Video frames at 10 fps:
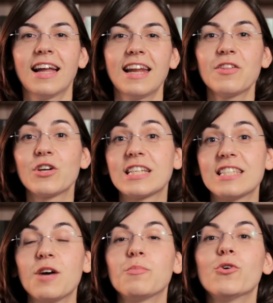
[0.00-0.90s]
Another
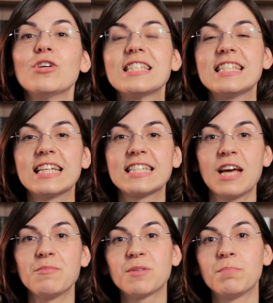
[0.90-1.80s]
example is the
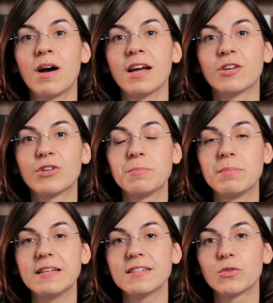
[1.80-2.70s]
attempt by
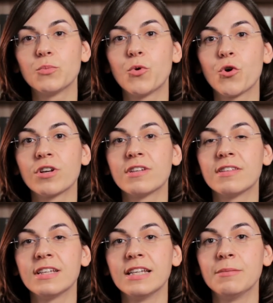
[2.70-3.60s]
Greenpeace to board
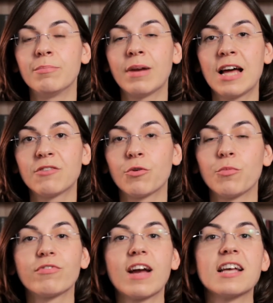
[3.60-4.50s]
the
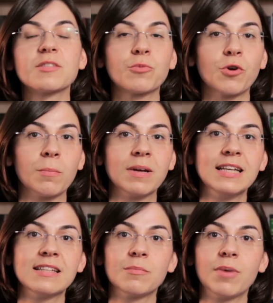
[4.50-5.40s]
platform of Gazprom
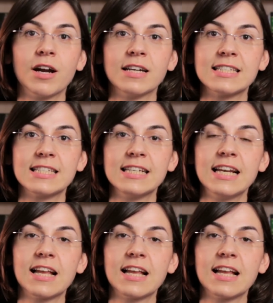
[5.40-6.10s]
in the Barents Sea